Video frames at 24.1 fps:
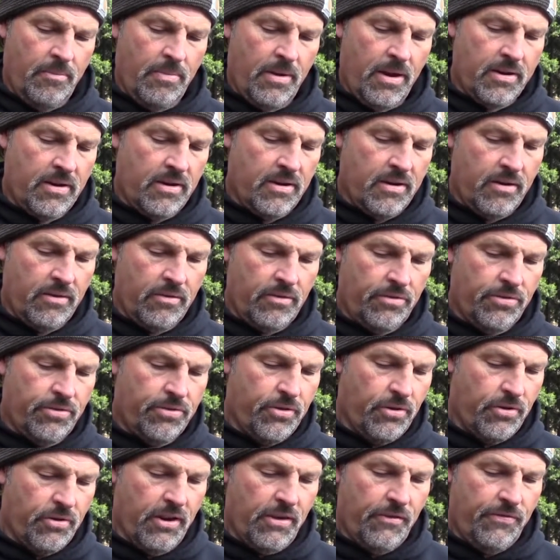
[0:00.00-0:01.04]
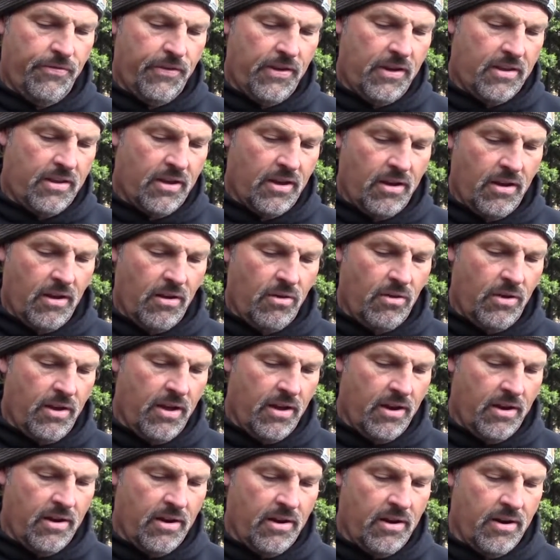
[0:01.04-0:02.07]
another 30 feet to go
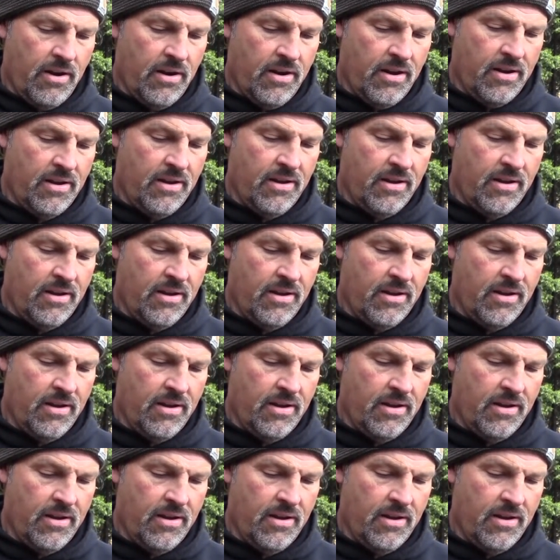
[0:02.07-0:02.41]
here.